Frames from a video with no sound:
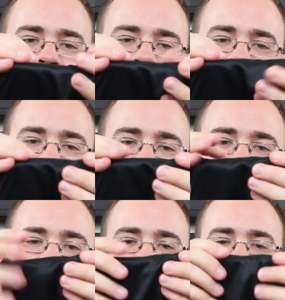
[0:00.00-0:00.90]
the whole Switch
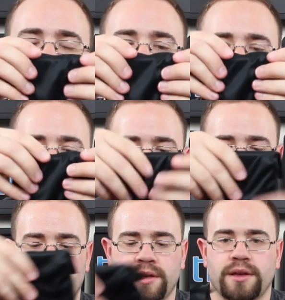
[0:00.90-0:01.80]
is in here now.
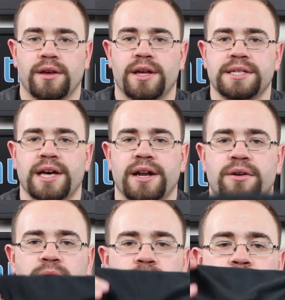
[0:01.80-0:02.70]
That's kind
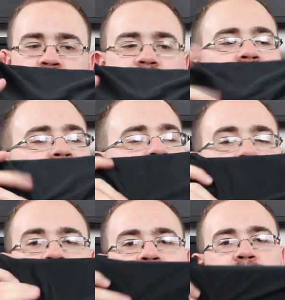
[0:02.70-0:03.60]
of cool. So it gives it
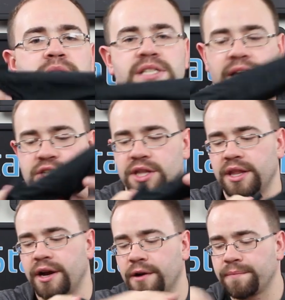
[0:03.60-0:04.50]
like a little protection
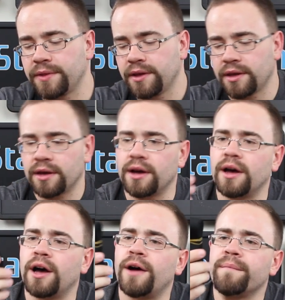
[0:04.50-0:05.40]
there.
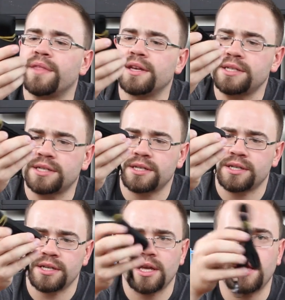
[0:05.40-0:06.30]

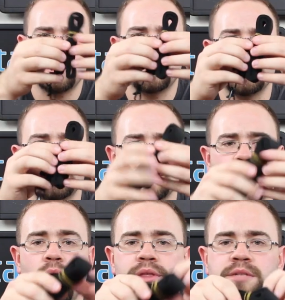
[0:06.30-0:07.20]
This is,
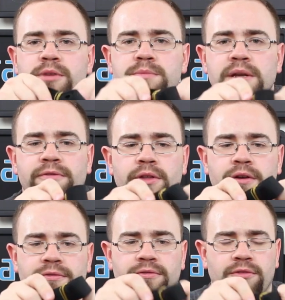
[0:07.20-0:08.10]
oh, this must be for
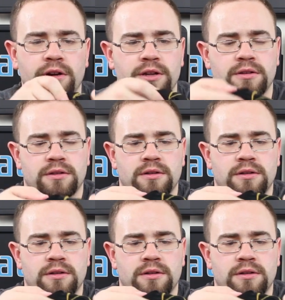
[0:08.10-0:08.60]
the front.